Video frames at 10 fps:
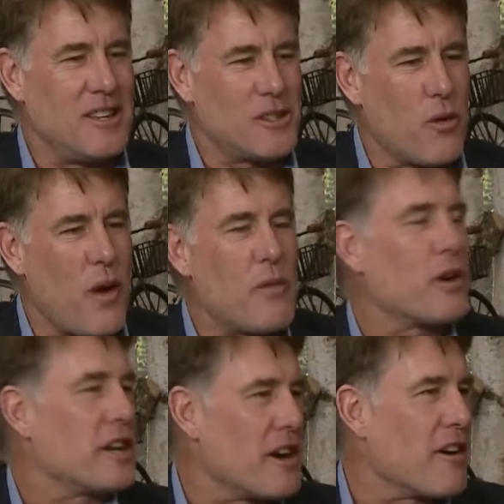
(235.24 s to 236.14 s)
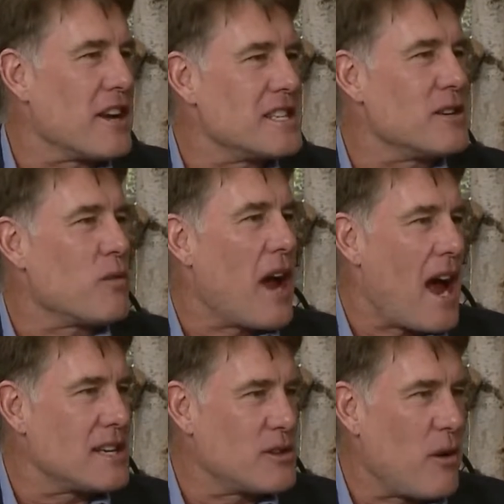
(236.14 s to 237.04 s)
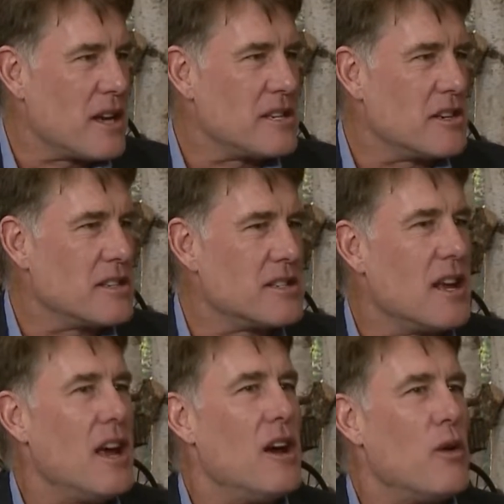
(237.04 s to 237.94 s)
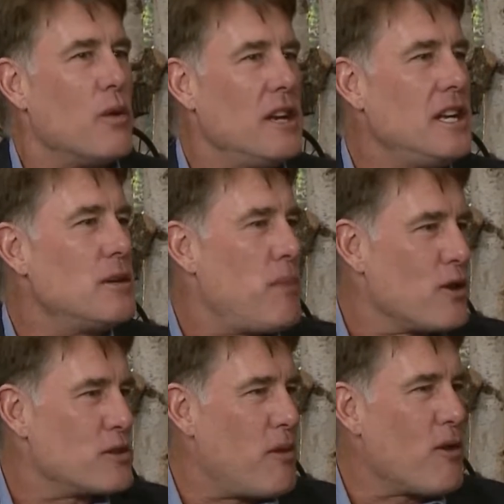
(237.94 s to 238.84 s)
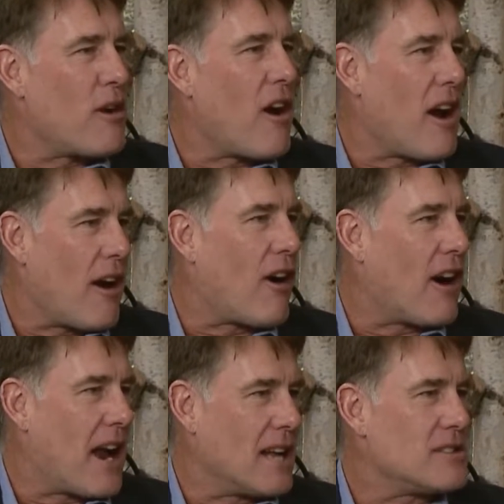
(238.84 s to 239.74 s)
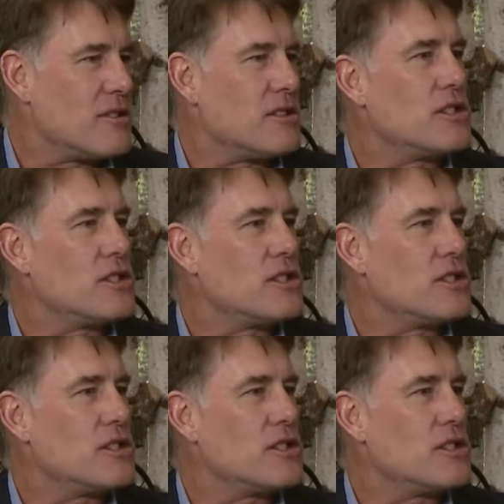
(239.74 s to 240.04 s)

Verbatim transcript: so when we're curious and we ask questions, we need to postpone our, our answers.